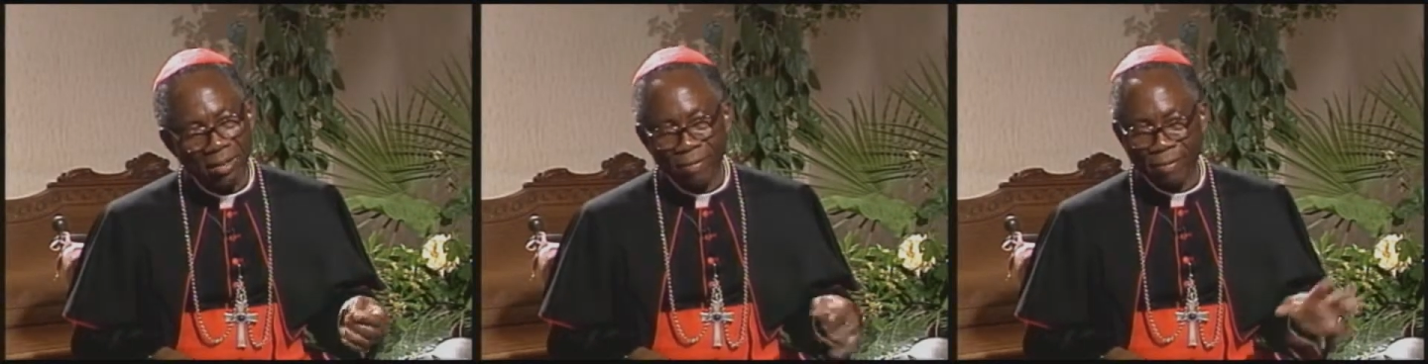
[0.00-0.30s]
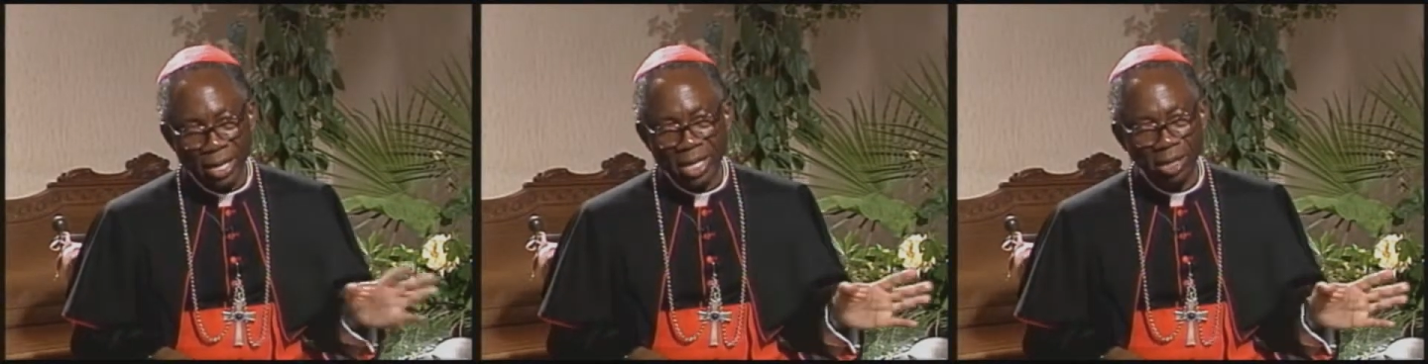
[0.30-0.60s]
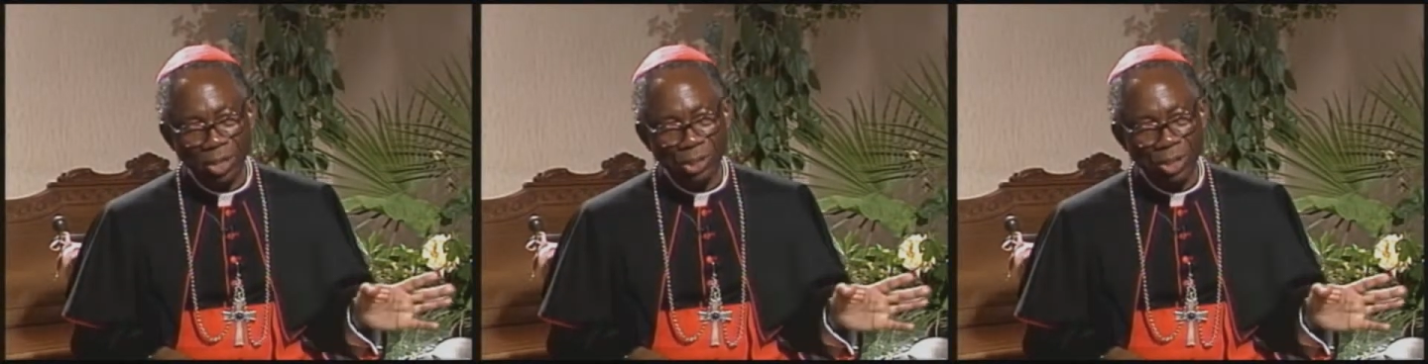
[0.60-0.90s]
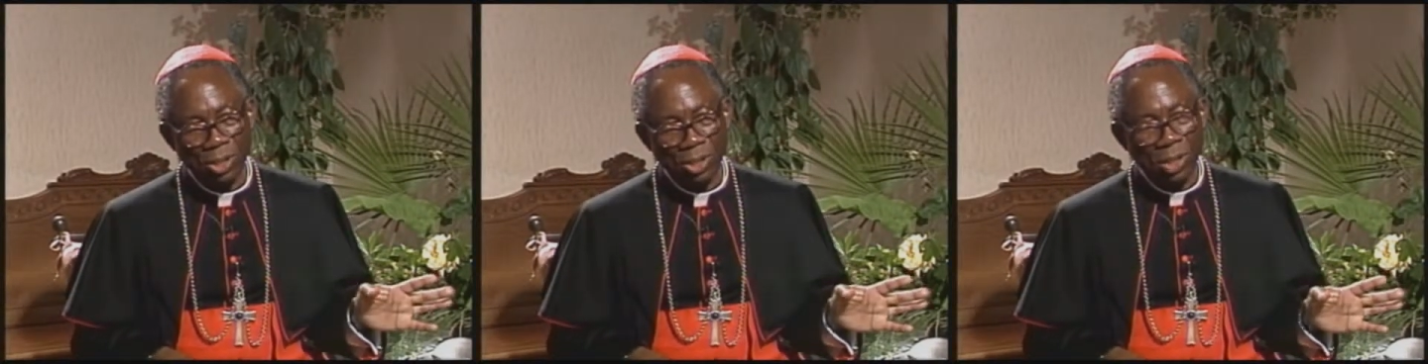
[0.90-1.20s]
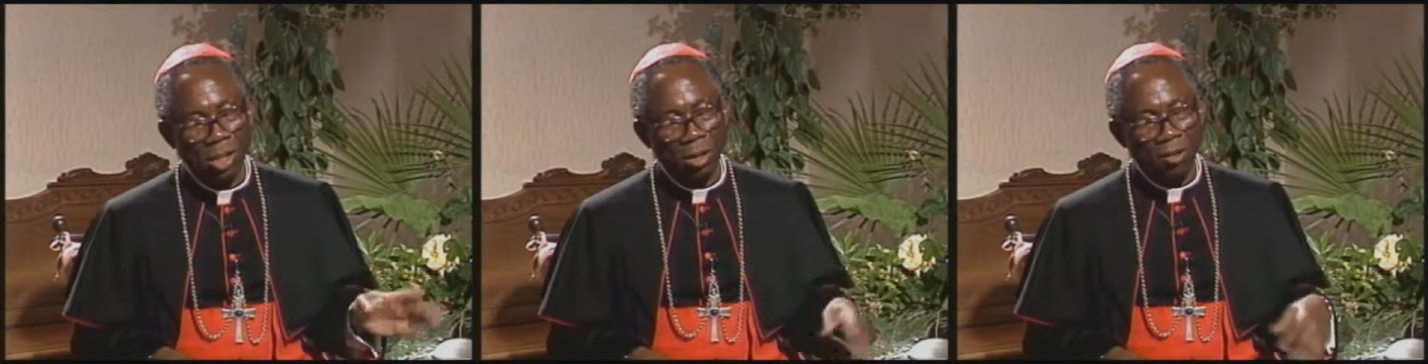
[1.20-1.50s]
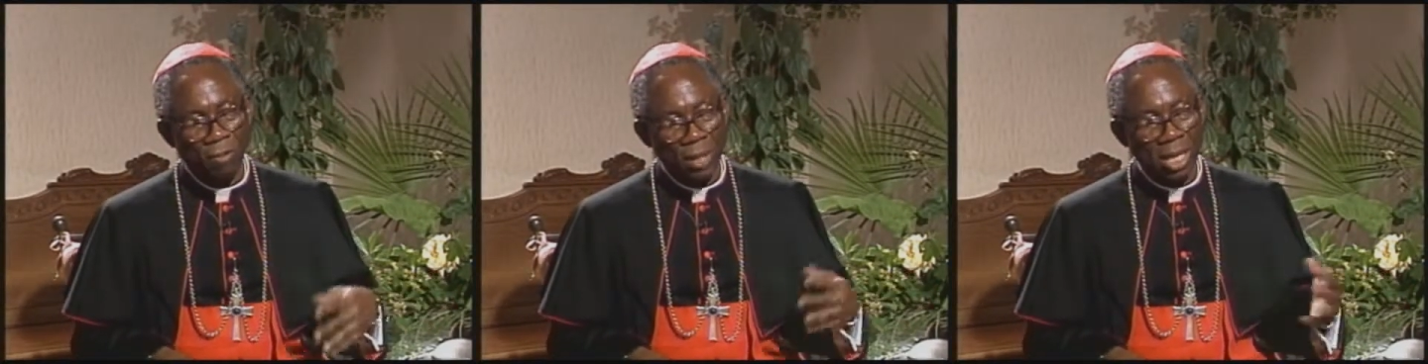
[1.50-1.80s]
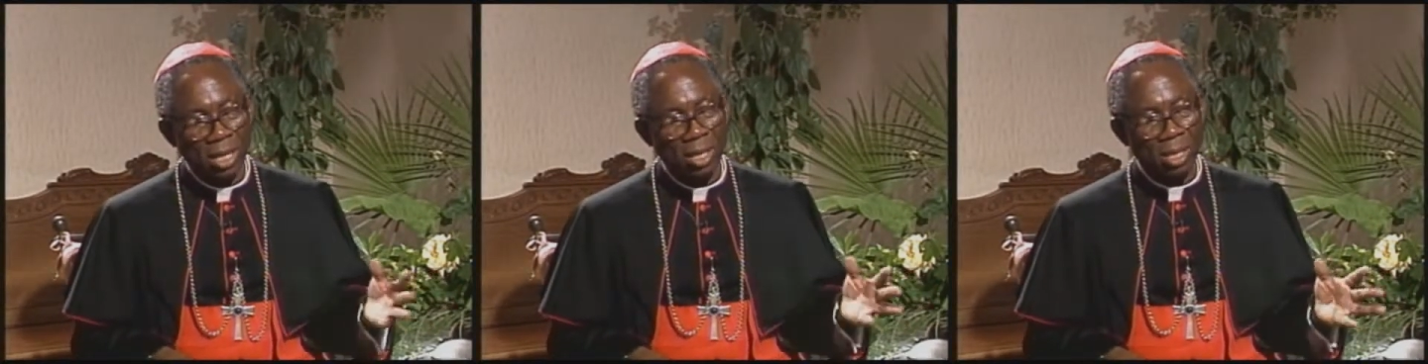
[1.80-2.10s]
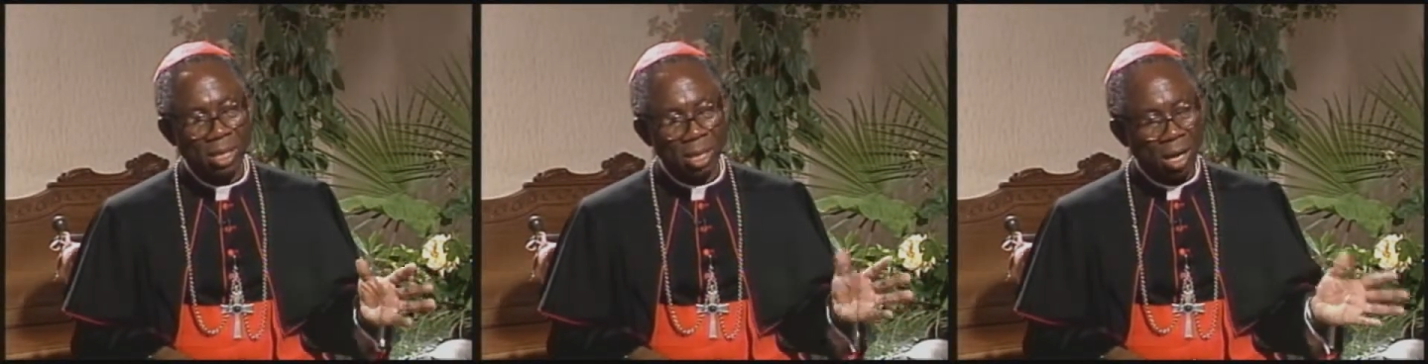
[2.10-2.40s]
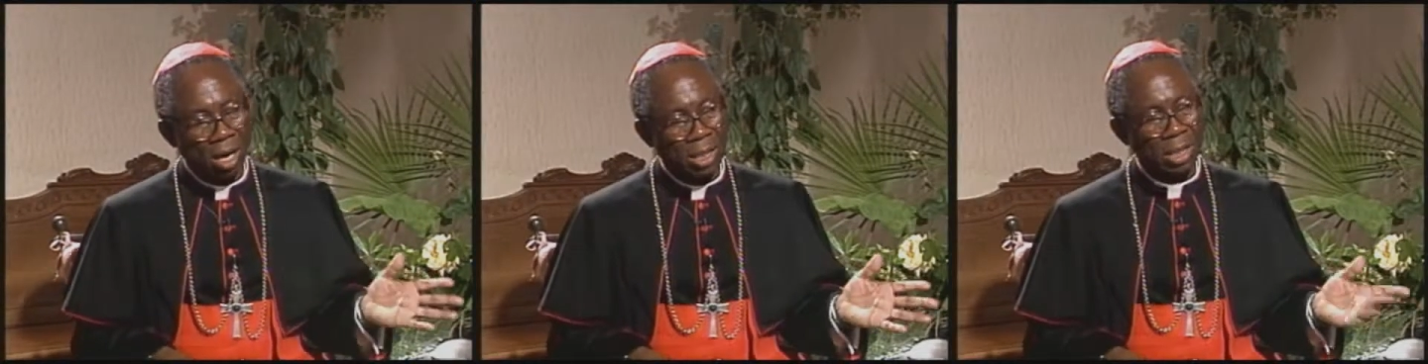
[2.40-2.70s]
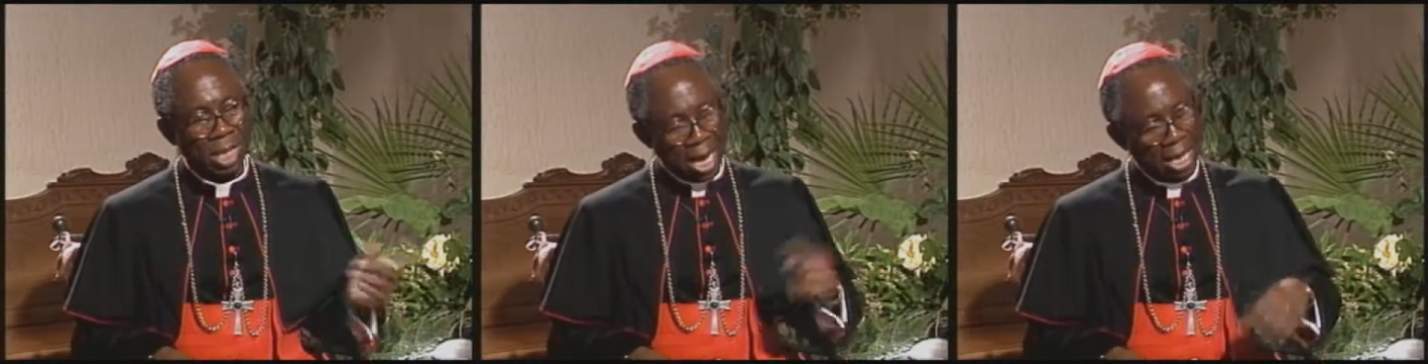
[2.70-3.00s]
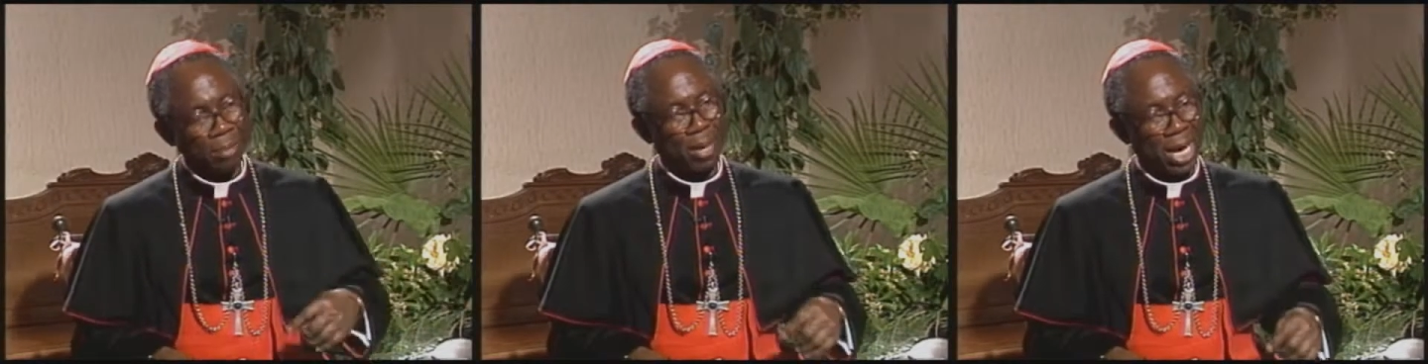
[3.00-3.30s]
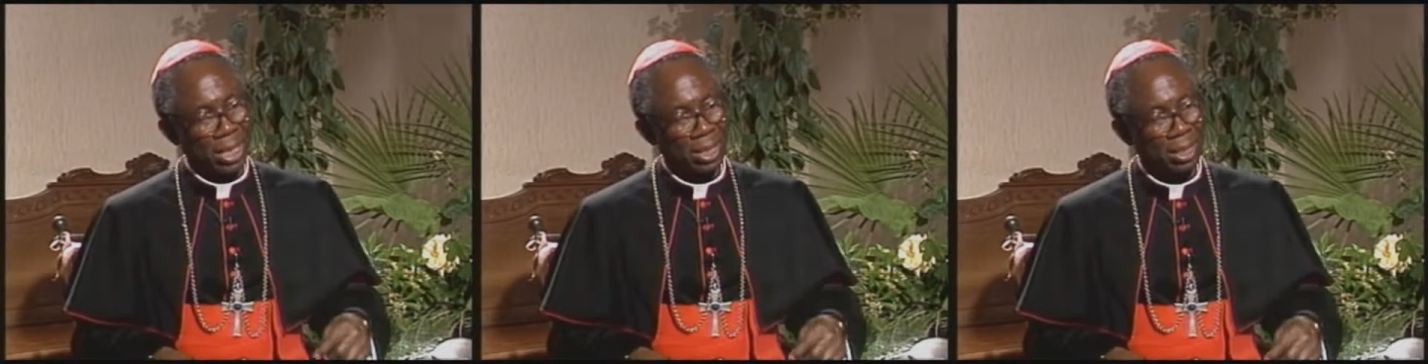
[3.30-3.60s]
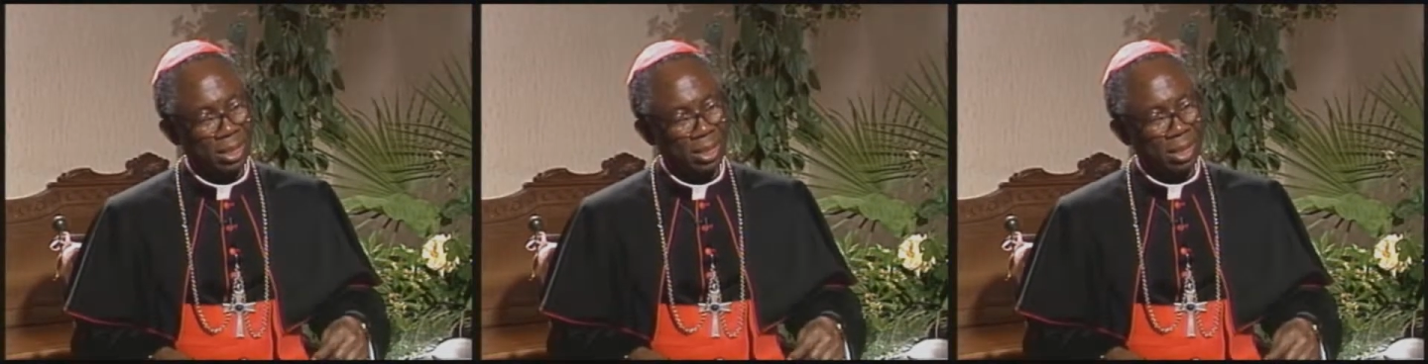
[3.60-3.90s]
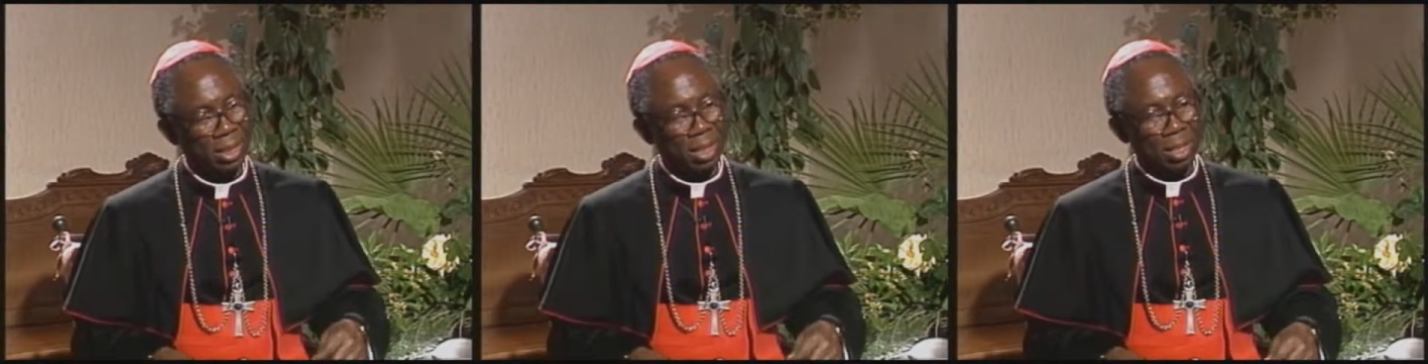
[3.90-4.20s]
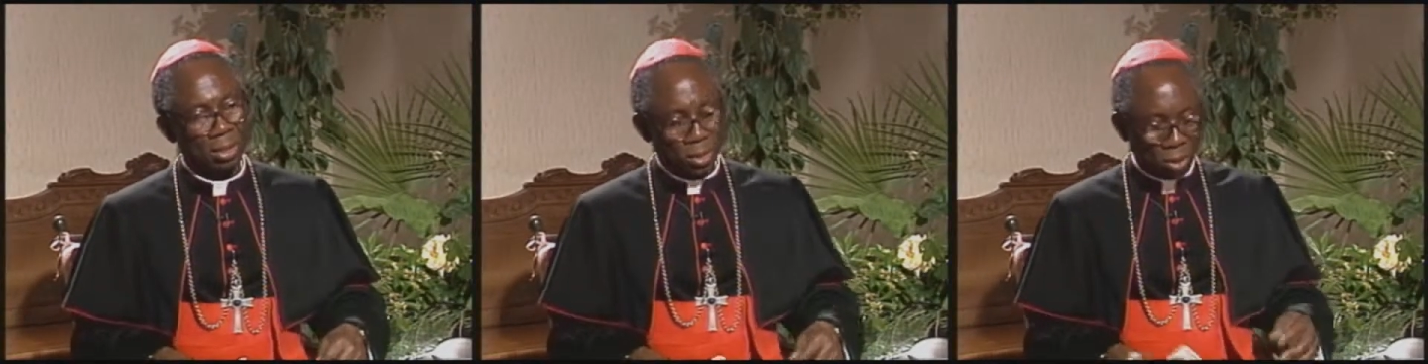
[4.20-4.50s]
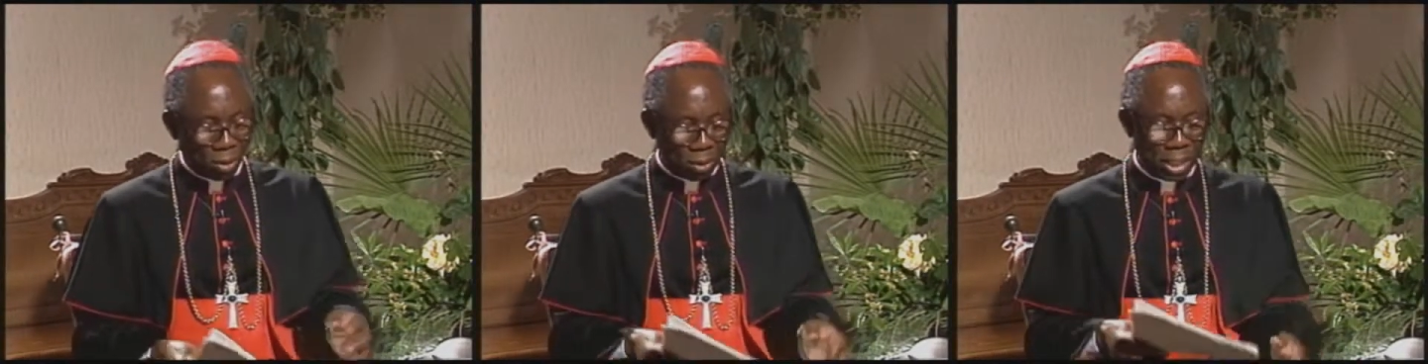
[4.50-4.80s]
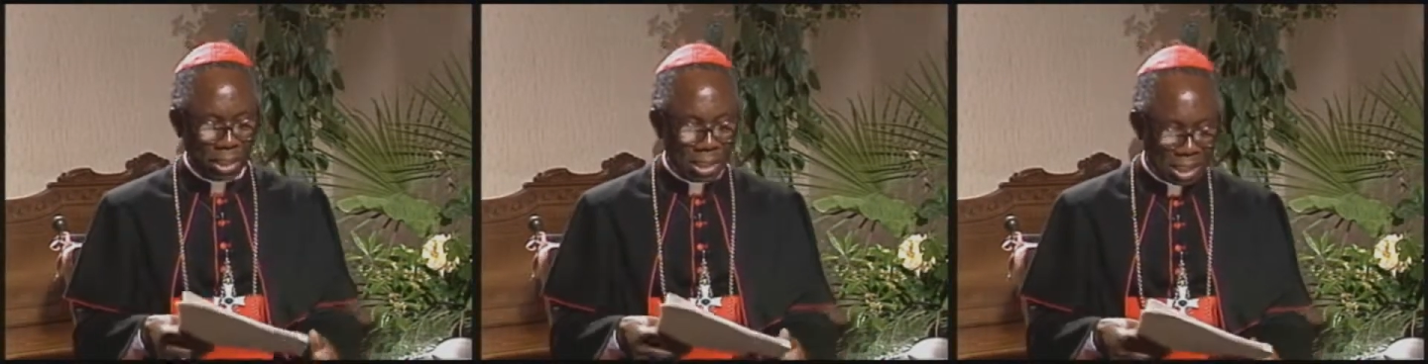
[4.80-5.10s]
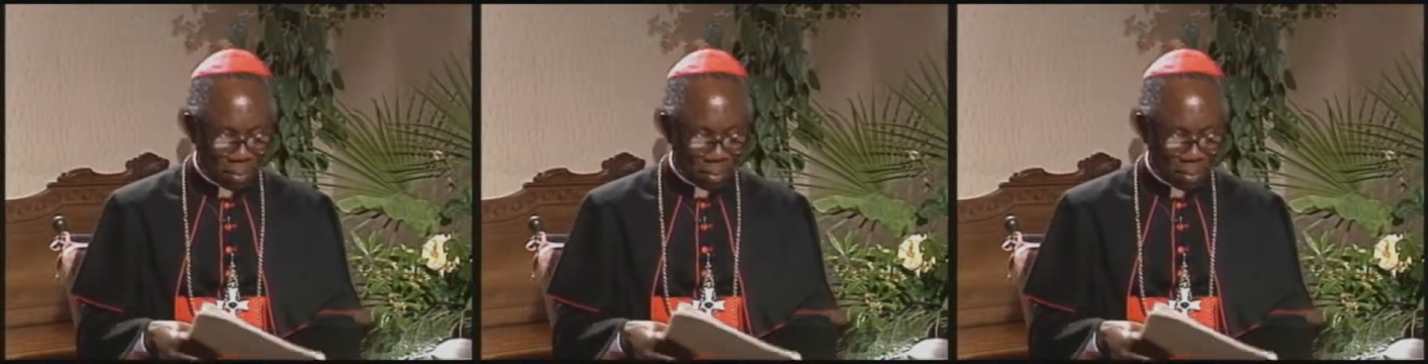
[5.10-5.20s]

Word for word: very conscious of being God and man. So it is a